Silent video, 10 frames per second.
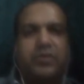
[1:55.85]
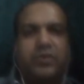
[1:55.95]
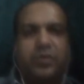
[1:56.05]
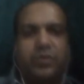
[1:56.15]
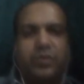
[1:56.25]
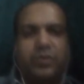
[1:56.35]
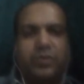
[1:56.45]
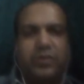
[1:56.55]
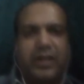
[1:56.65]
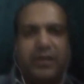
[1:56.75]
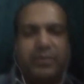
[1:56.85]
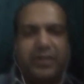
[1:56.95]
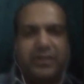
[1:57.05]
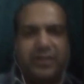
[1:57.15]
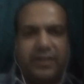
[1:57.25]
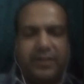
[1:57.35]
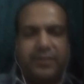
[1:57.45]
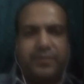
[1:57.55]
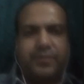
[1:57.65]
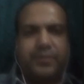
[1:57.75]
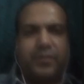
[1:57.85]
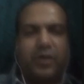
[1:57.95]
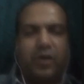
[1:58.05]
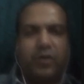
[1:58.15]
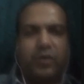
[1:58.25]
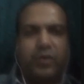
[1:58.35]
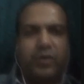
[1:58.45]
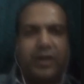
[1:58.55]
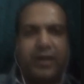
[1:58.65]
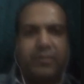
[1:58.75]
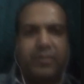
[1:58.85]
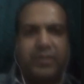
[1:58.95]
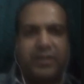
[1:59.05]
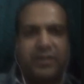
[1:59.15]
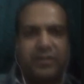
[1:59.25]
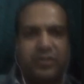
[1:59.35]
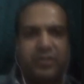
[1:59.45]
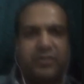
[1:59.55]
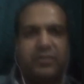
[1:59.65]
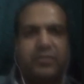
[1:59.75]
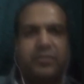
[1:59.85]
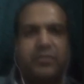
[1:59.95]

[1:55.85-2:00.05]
So, that being said, how do you grab attention?